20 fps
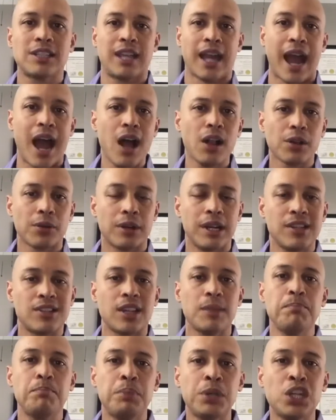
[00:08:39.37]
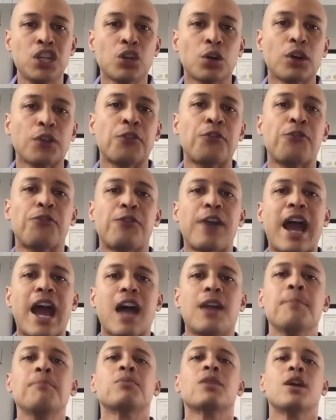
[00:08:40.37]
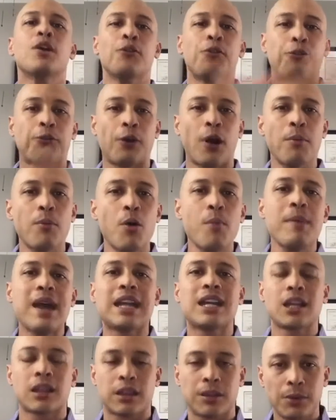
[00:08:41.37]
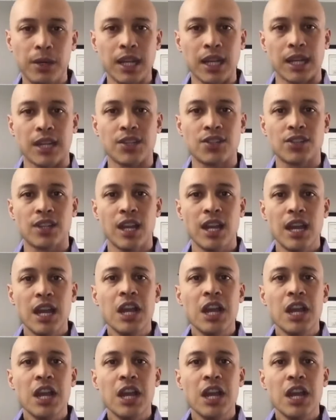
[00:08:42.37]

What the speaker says: calories in pure fat from omega-3s.